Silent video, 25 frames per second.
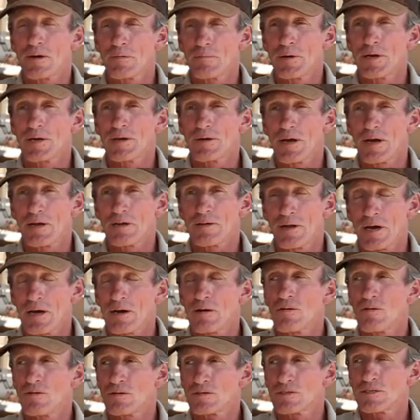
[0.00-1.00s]
I mean, that, that
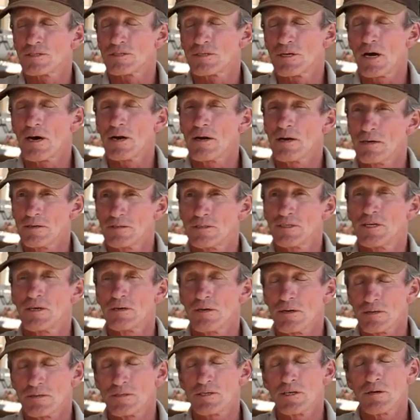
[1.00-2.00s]
horse has got a leg
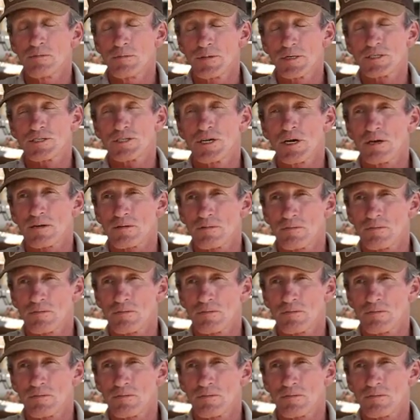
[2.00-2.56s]
legitimate shot